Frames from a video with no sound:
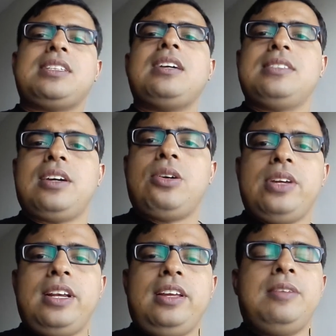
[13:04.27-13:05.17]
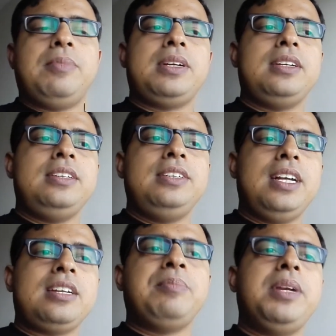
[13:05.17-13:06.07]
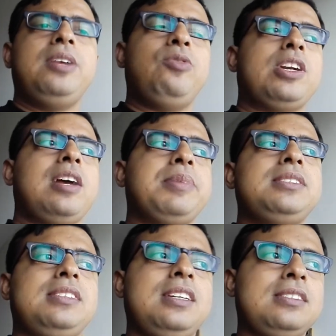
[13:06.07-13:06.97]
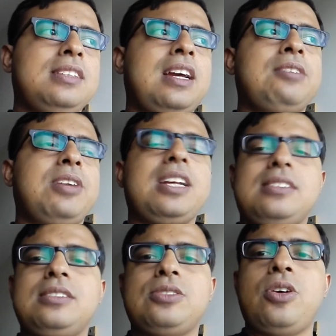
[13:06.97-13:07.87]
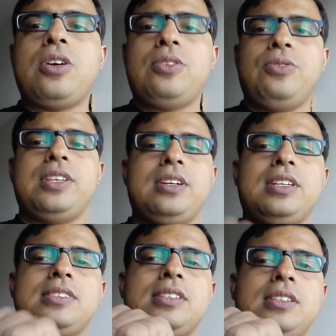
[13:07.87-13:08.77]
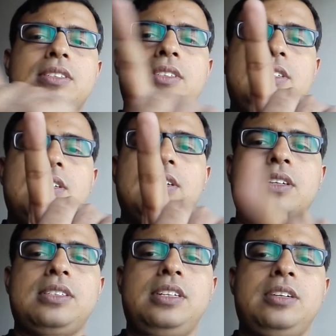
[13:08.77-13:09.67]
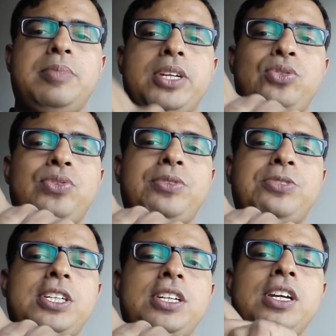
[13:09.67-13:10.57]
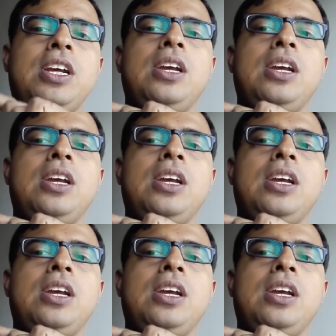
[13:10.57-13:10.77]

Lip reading: starts accordingly. But in real-time bidding, what happens, there's an advertising slot, whether it's a 300 by 250